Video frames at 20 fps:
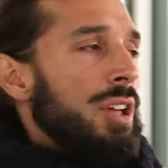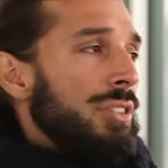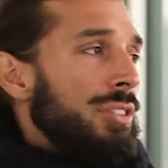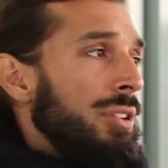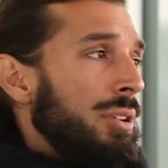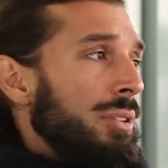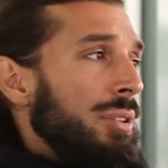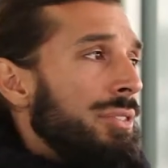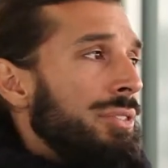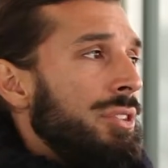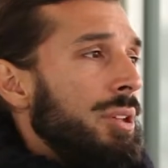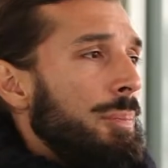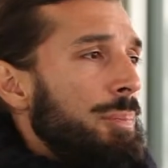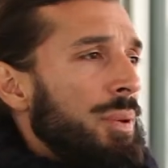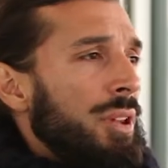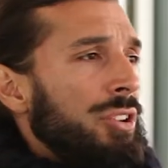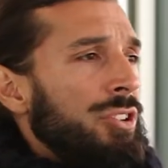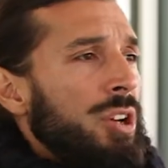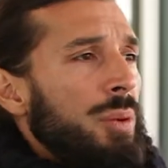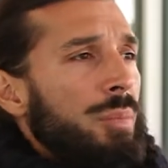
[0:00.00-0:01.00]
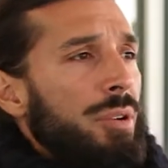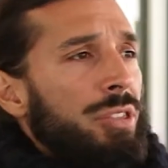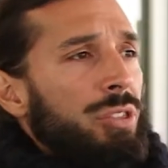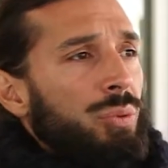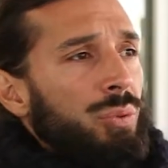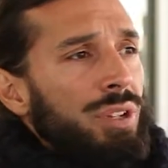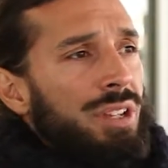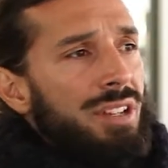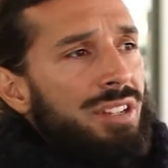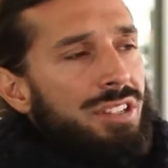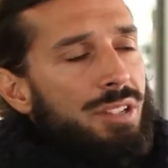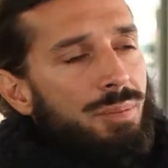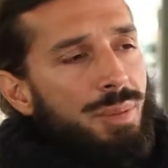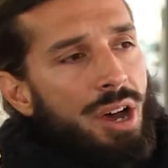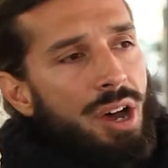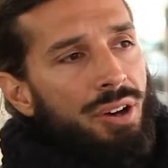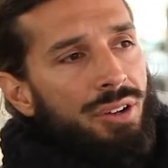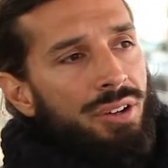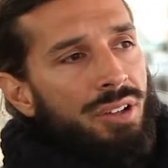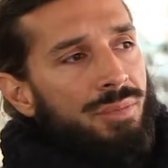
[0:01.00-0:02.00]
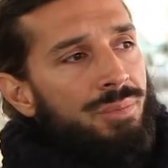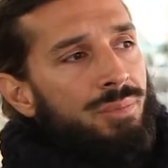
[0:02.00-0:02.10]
The, the pillar number three is about